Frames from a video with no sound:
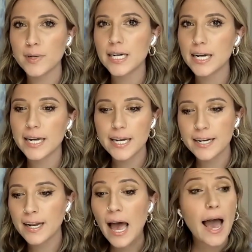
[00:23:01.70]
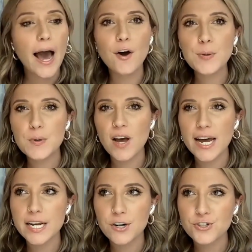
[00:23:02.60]
for me in how to
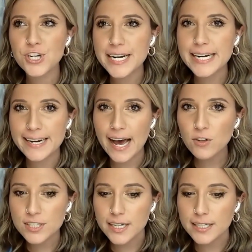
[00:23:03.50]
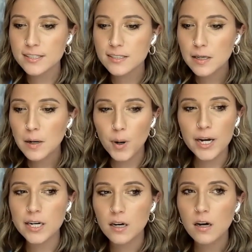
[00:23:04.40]
provide entertaining analysis.
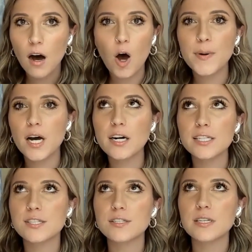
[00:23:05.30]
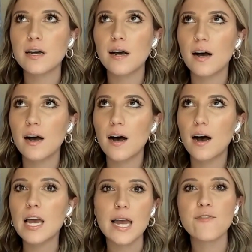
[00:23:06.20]
But I'll be honest,
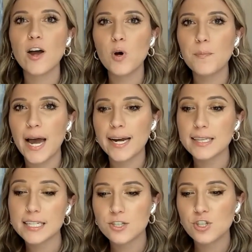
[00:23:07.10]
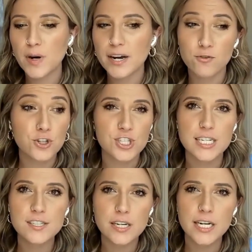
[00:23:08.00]
if I went back and listened to my first
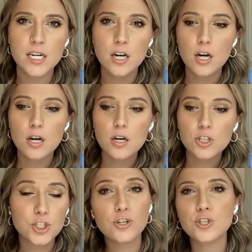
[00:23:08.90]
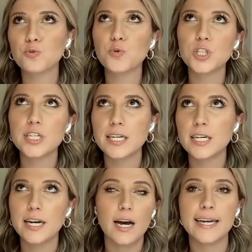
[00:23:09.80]
season, sure, it's
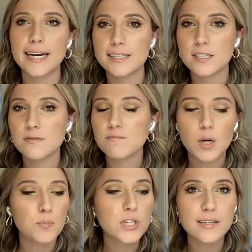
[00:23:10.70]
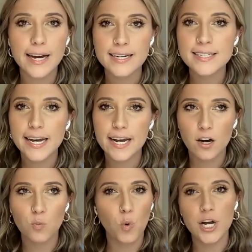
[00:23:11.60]
really, again, it's complete night and day
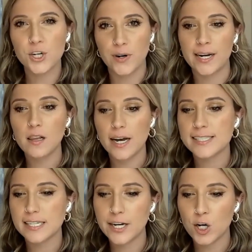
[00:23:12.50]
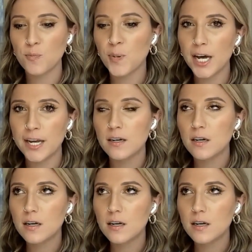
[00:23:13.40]
on what you're analyzing there. But